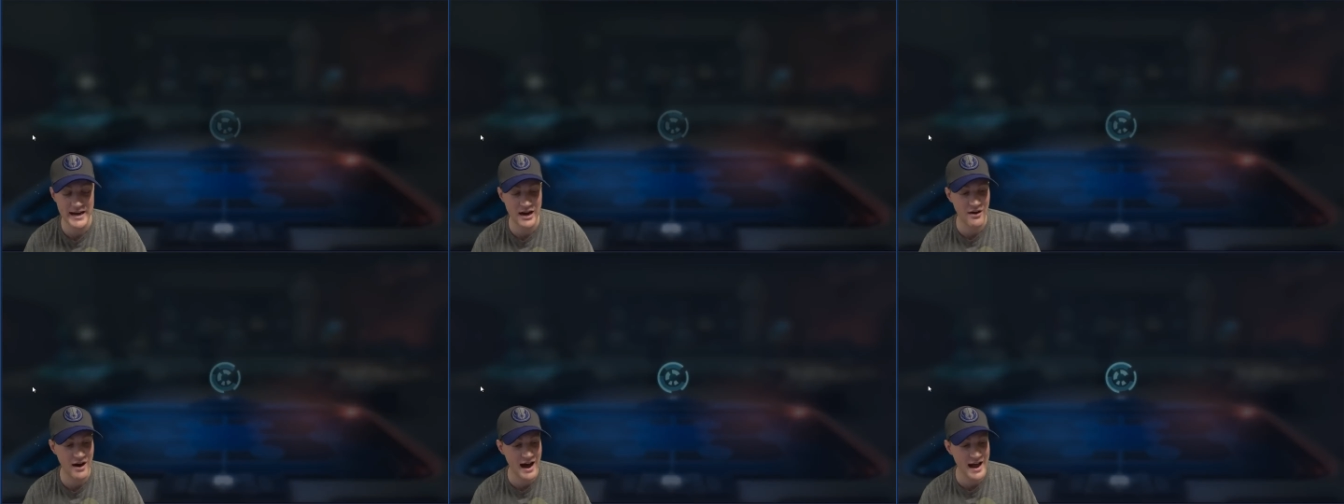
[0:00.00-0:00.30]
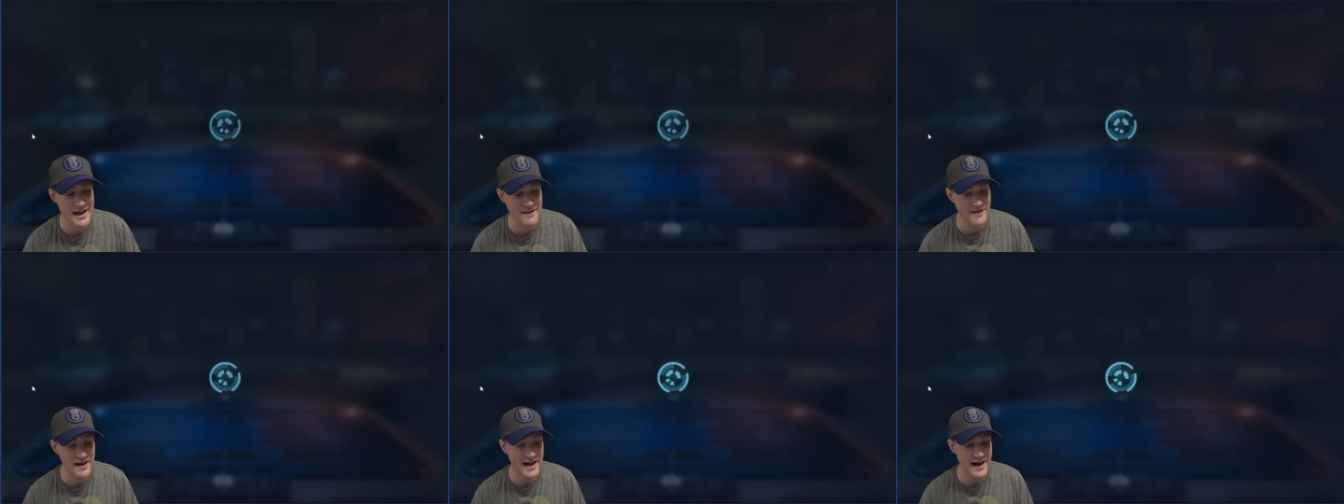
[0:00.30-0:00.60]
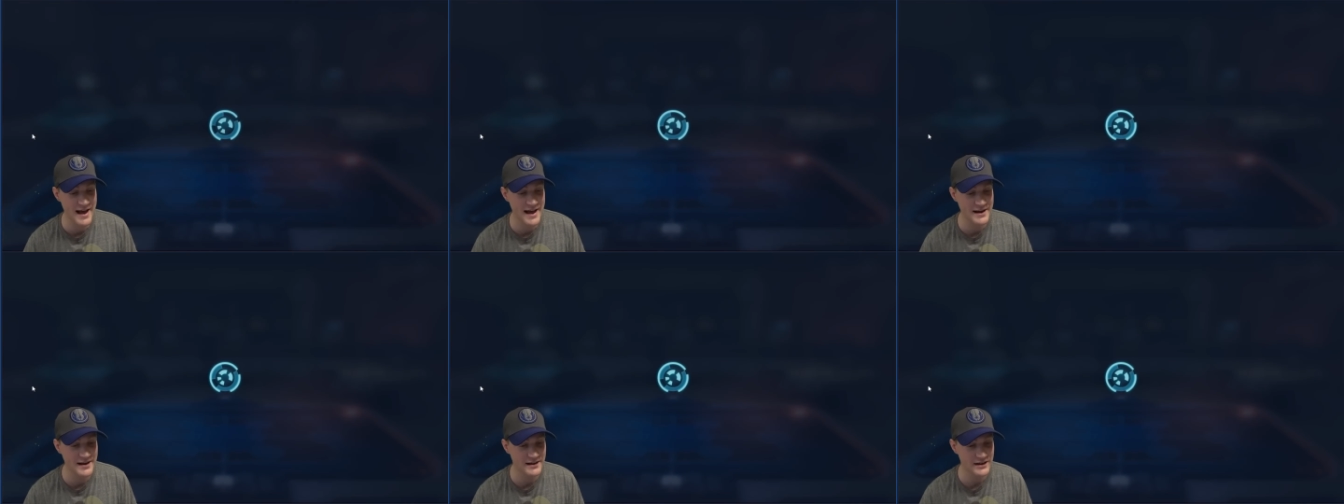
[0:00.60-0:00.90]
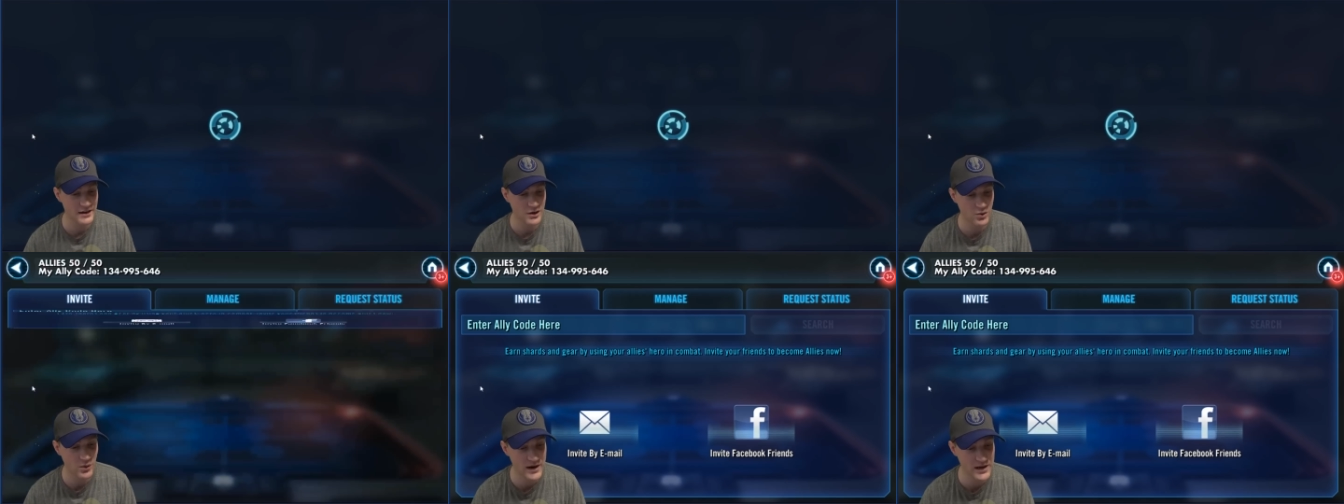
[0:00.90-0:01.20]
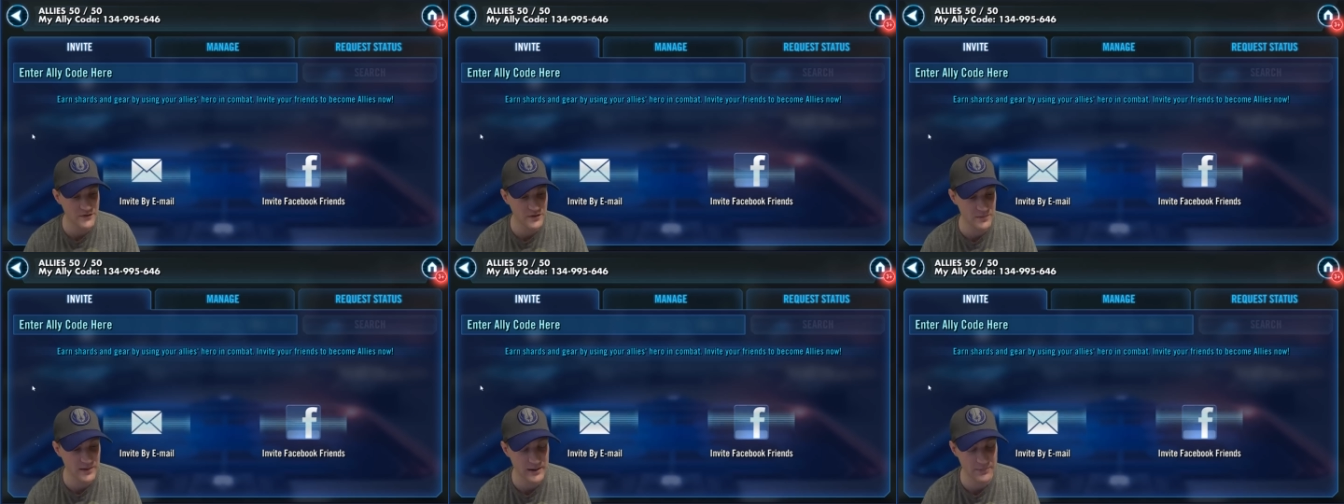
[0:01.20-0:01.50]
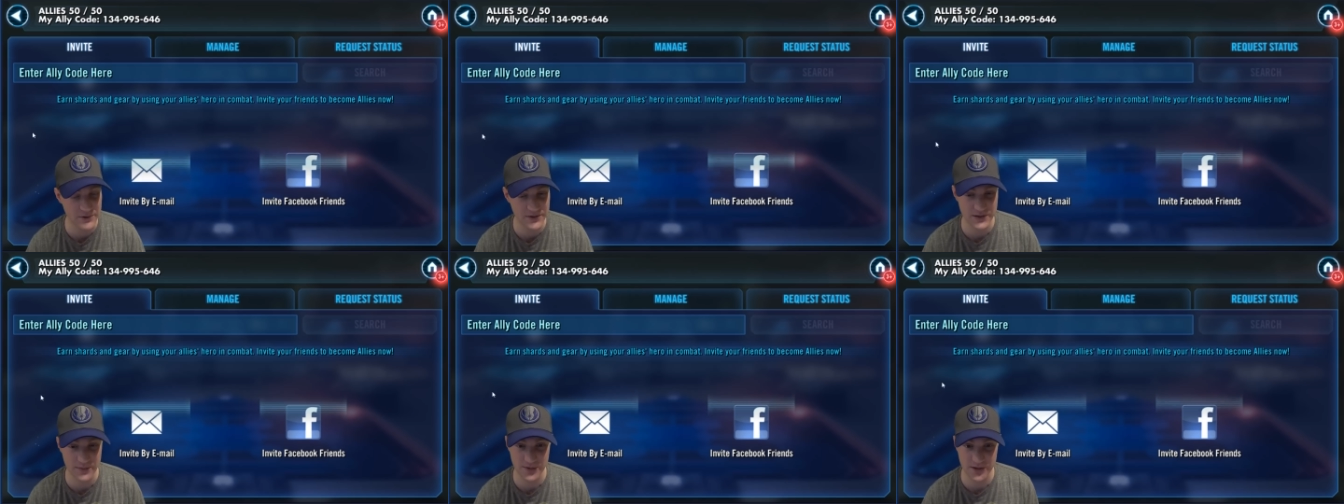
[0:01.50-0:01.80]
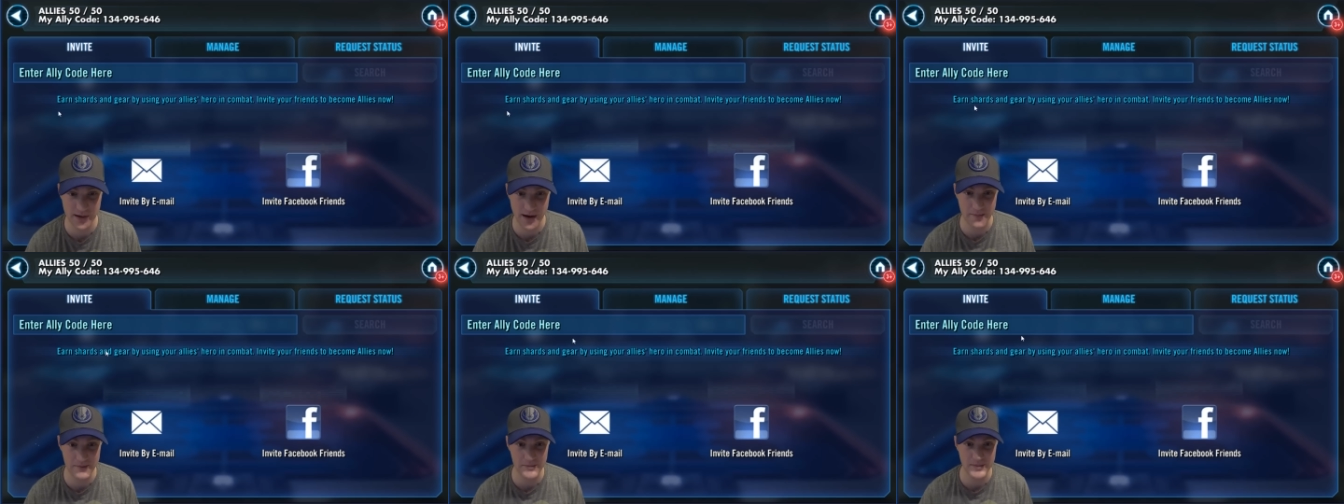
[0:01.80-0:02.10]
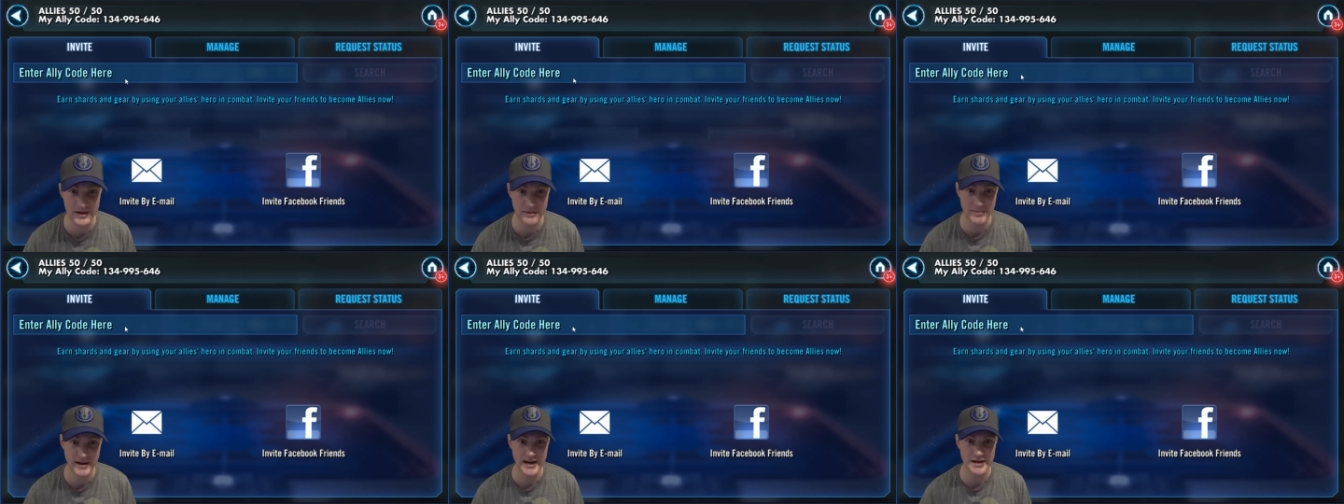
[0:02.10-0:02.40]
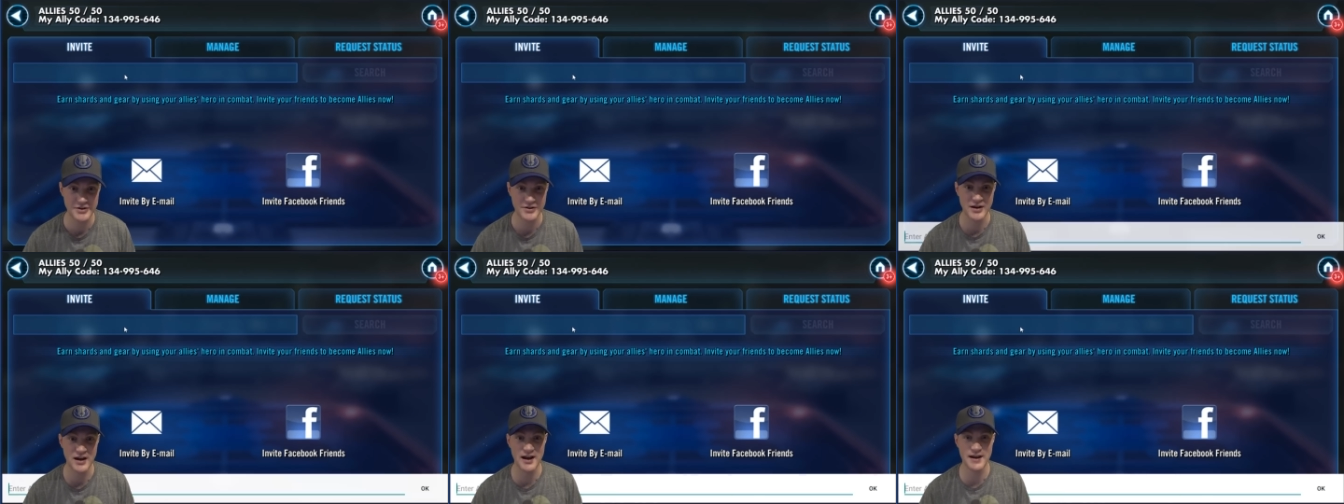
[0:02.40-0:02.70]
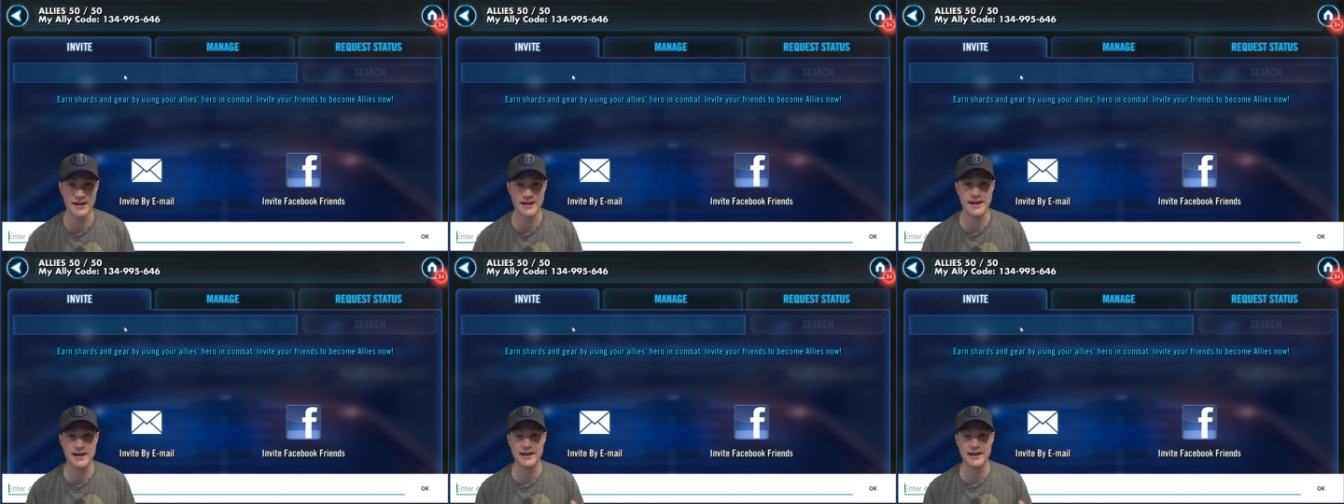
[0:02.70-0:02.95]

Now, I have had quite a few people subscribe to me to Patreon,